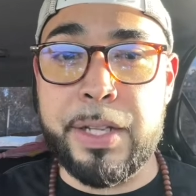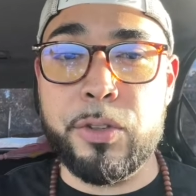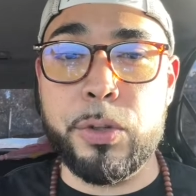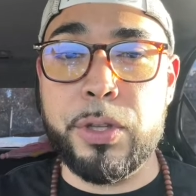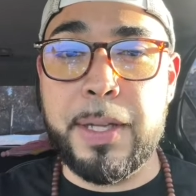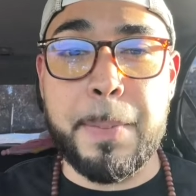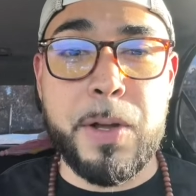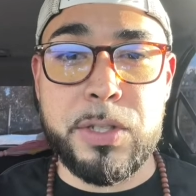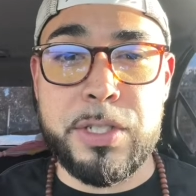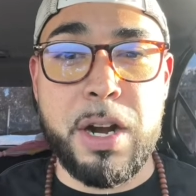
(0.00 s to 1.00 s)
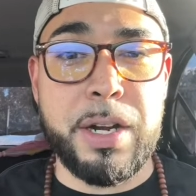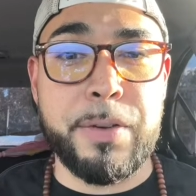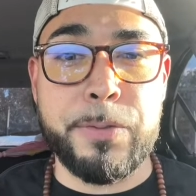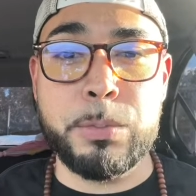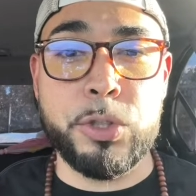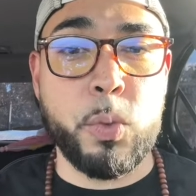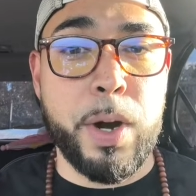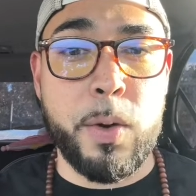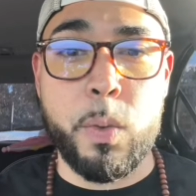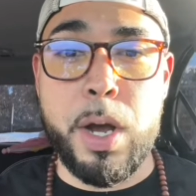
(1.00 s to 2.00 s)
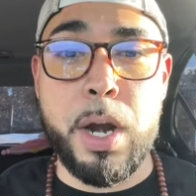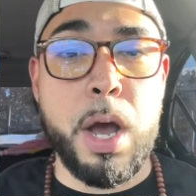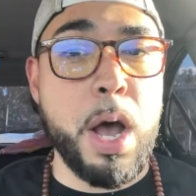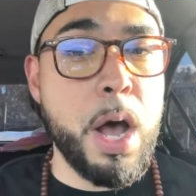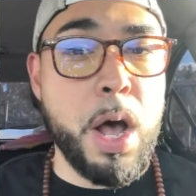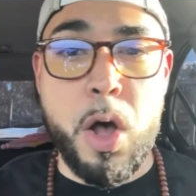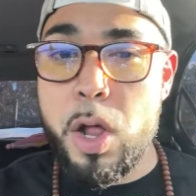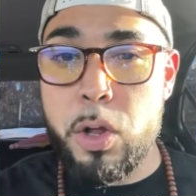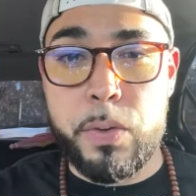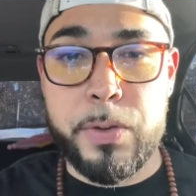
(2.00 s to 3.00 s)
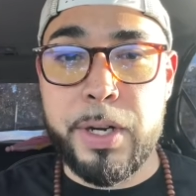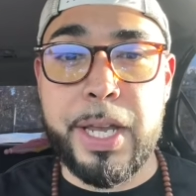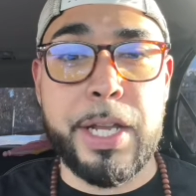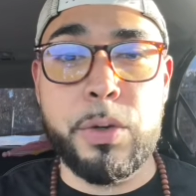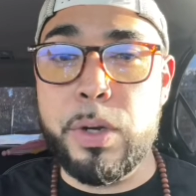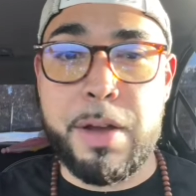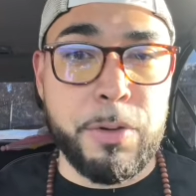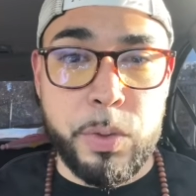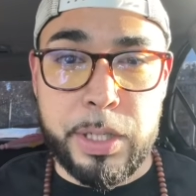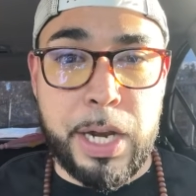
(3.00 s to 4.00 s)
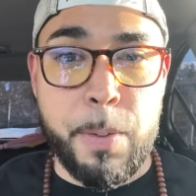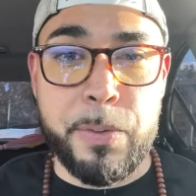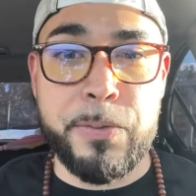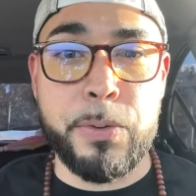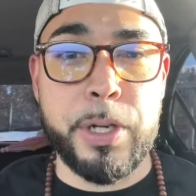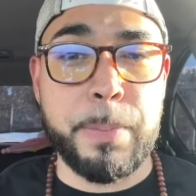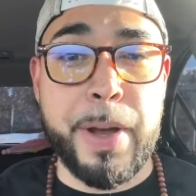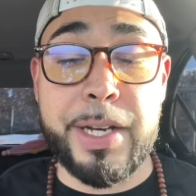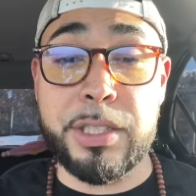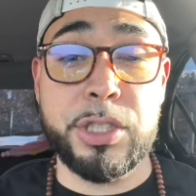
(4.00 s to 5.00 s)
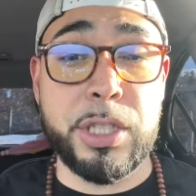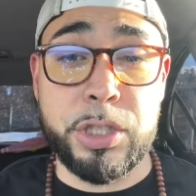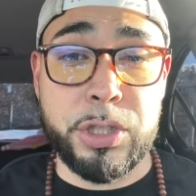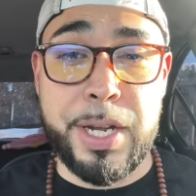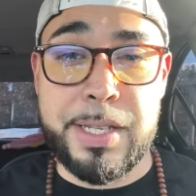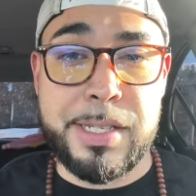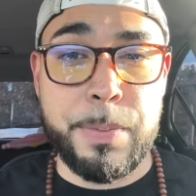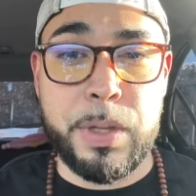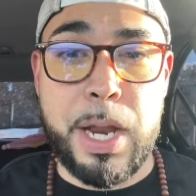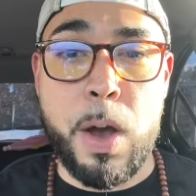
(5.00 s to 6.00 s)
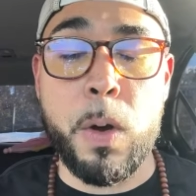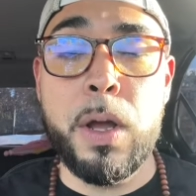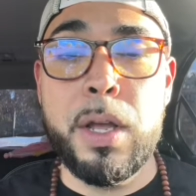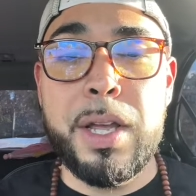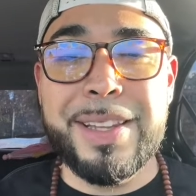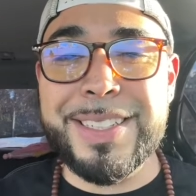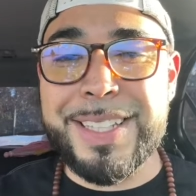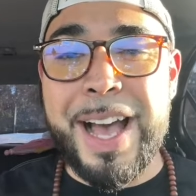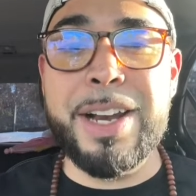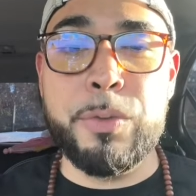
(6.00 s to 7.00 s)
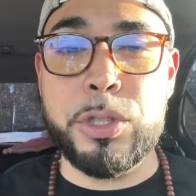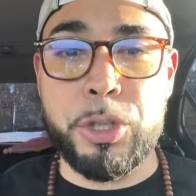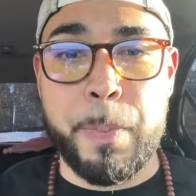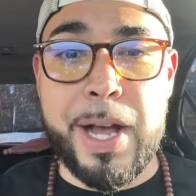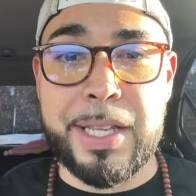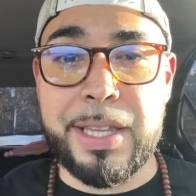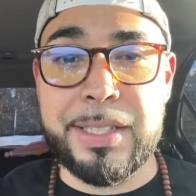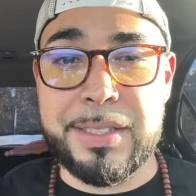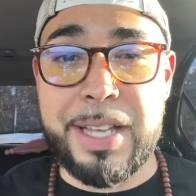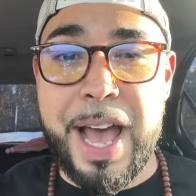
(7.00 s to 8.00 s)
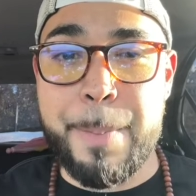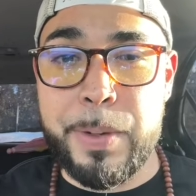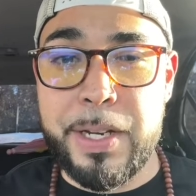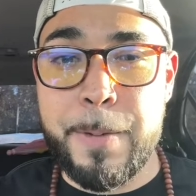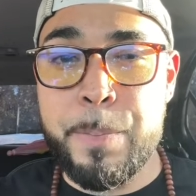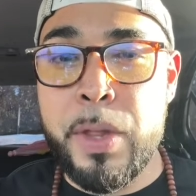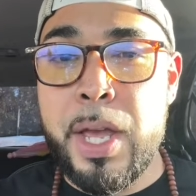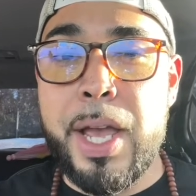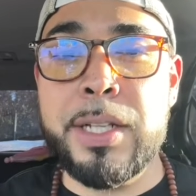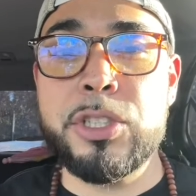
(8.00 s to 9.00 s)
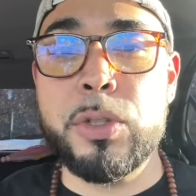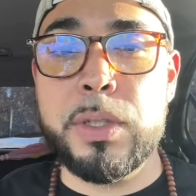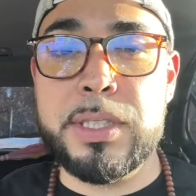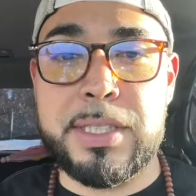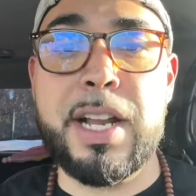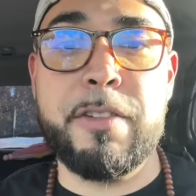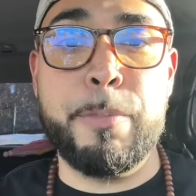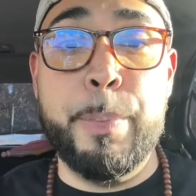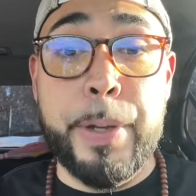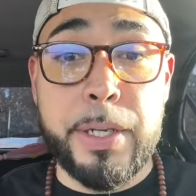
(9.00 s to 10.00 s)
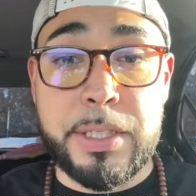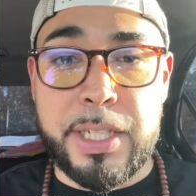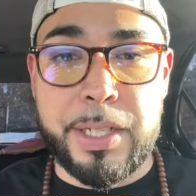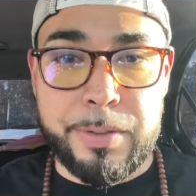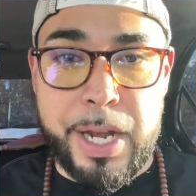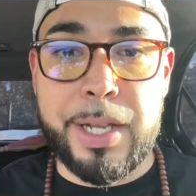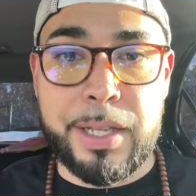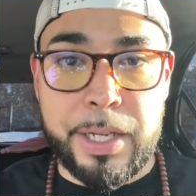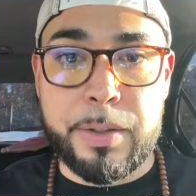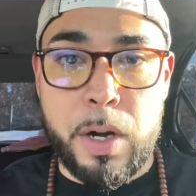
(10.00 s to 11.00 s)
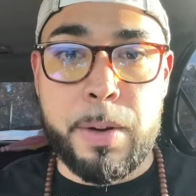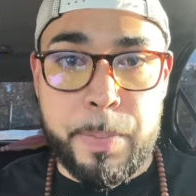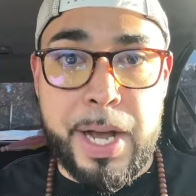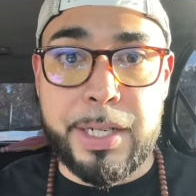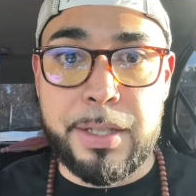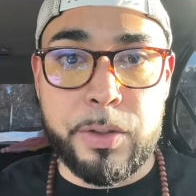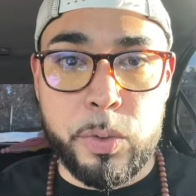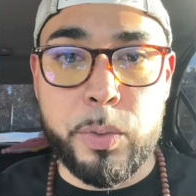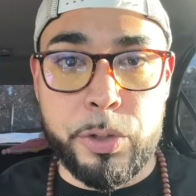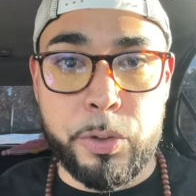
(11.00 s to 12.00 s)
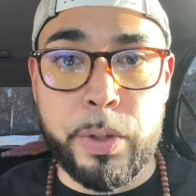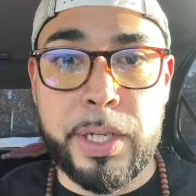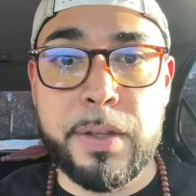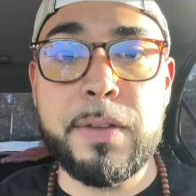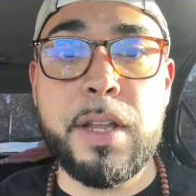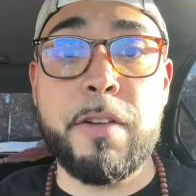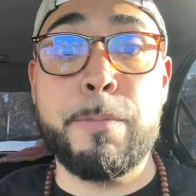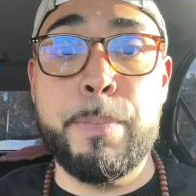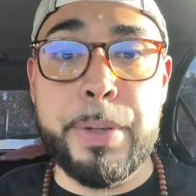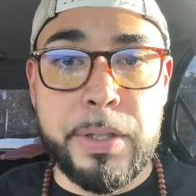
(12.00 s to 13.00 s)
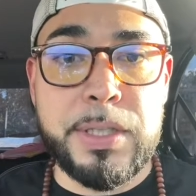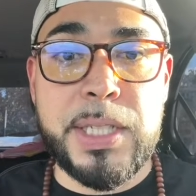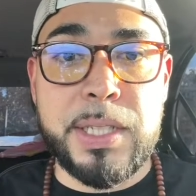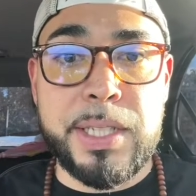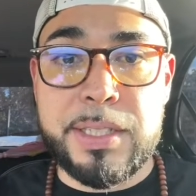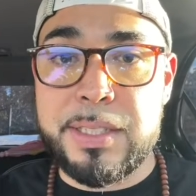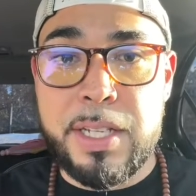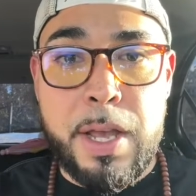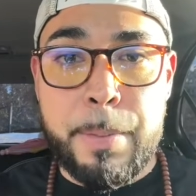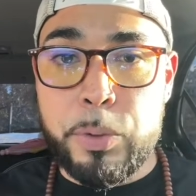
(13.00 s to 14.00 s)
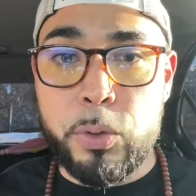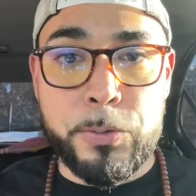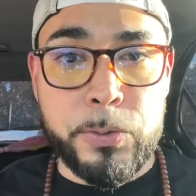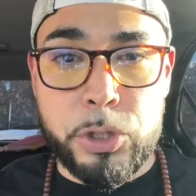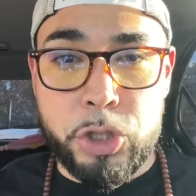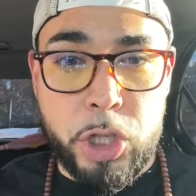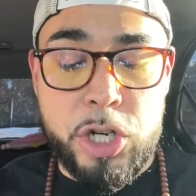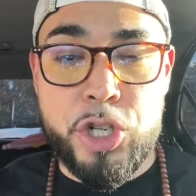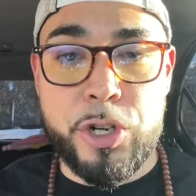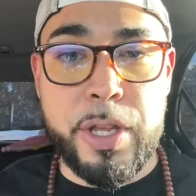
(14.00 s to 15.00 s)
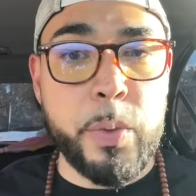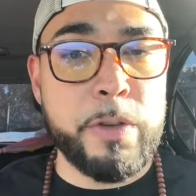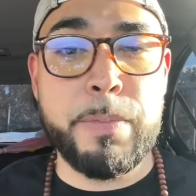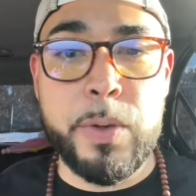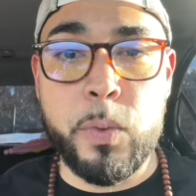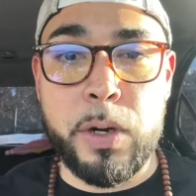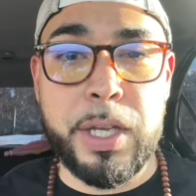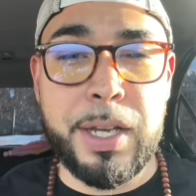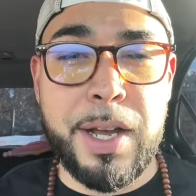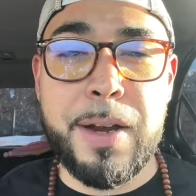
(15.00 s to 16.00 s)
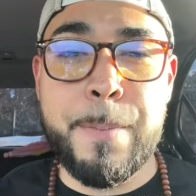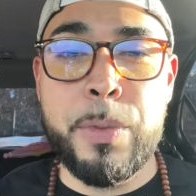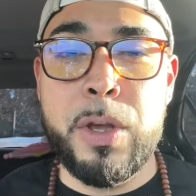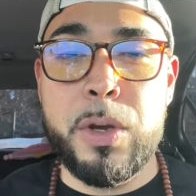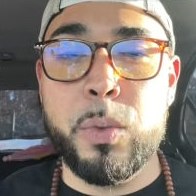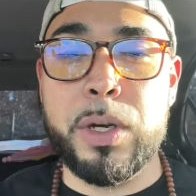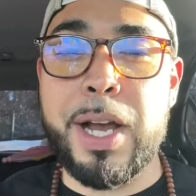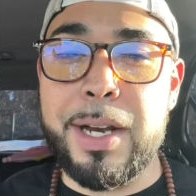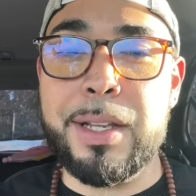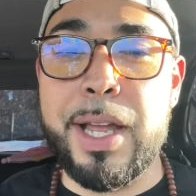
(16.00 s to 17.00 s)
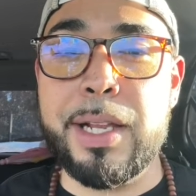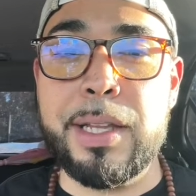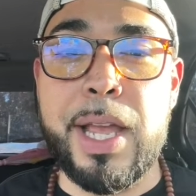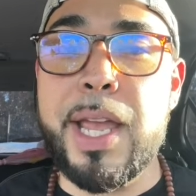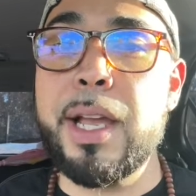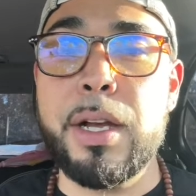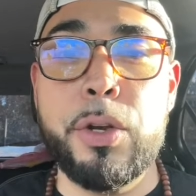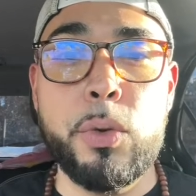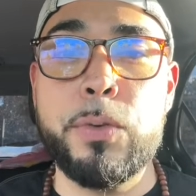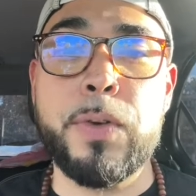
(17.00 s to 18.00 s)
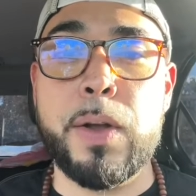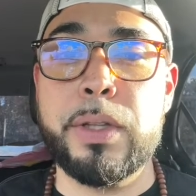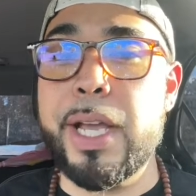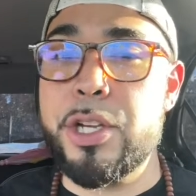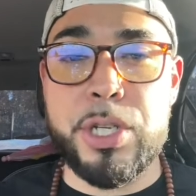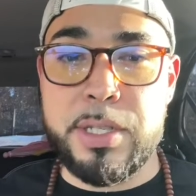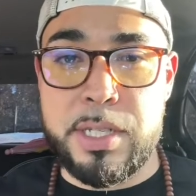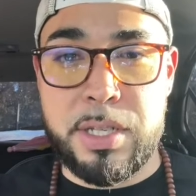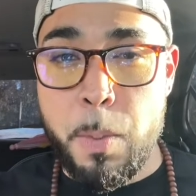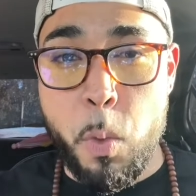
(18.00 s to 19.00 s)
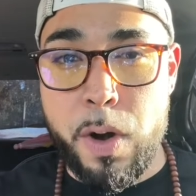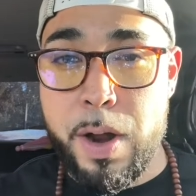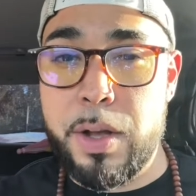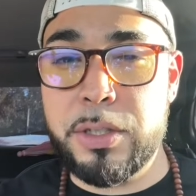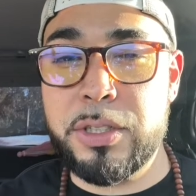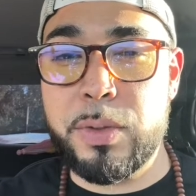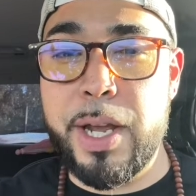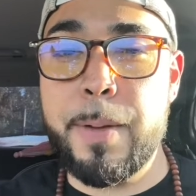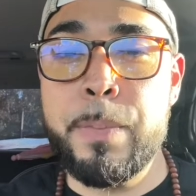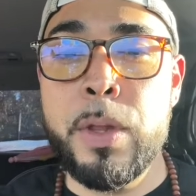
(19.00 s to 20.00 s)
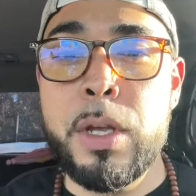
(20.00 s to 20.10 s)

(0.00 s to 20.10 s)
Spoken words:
And so think about starting from square one all over again. You never worked out before. Your body's just trying something out. That's kind of what your body thinks is happening. And so instead of building, right, like our body, that's what we're doing. Instead of building this beautiful structure that we've been working on, we're kind of like laying a new foundation somewhere else, right?